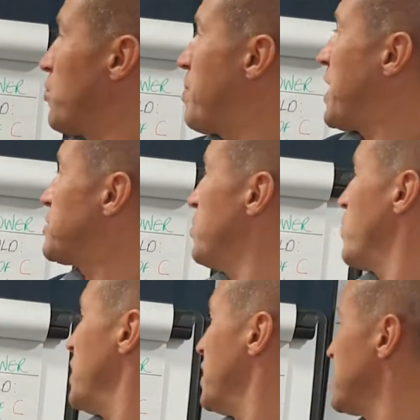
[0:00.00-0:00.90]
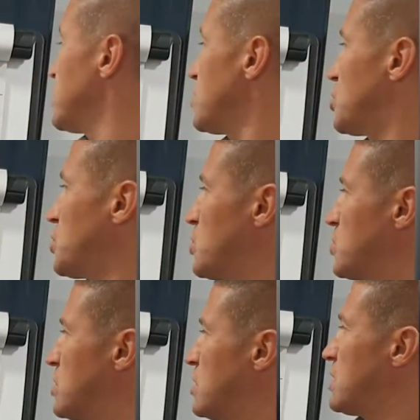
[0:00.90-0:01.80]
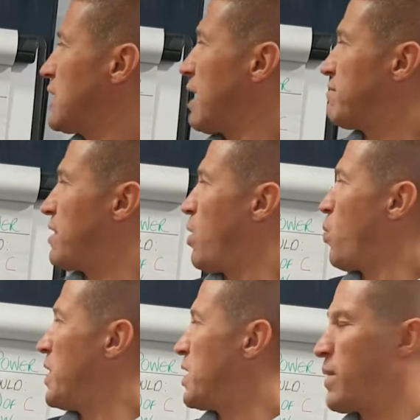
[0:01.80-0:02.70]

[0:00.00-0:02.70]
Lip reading: replacement windows should have a window